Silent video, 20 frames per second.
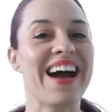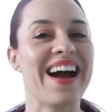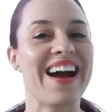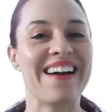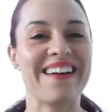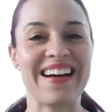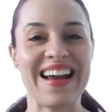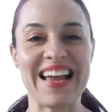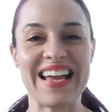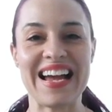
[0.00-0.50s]

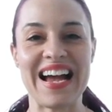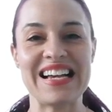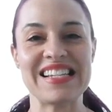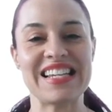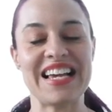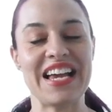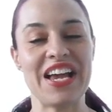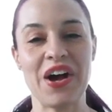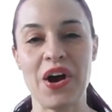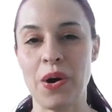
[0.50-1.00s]
Alright guys,
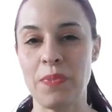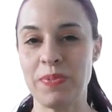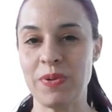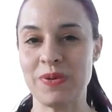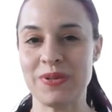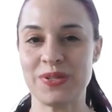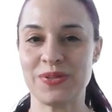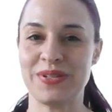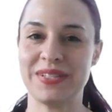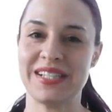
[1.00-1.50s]
I hope you
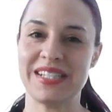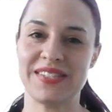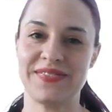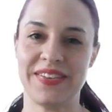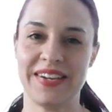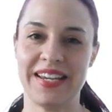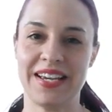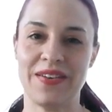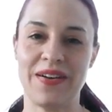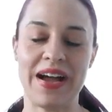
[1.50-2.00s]
enjoyed this
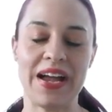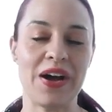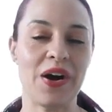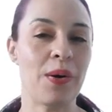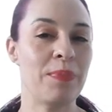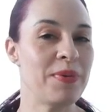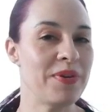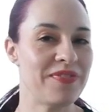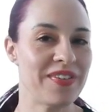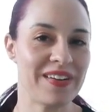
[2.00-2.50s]
video. I
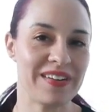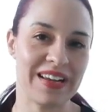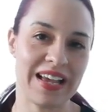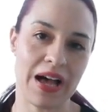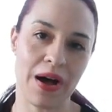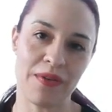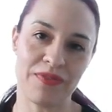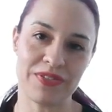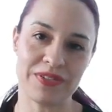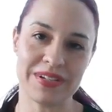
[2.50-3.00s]
hope you found it
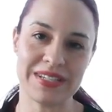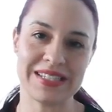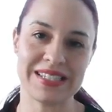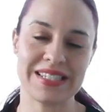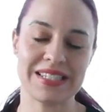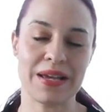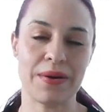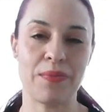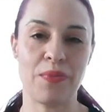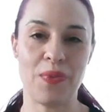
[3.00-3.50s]
helpful in
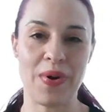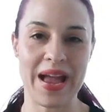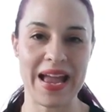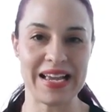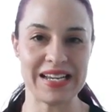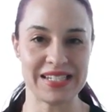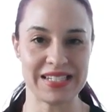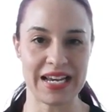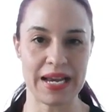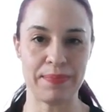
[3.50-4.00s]
some way,
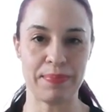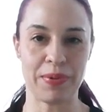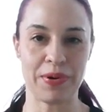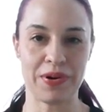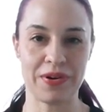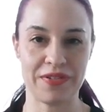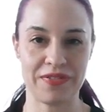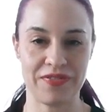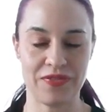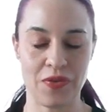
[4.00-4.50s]
shape,
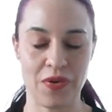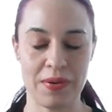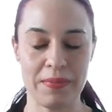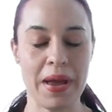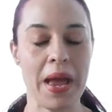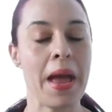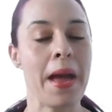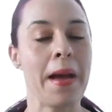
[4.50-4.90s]
or form.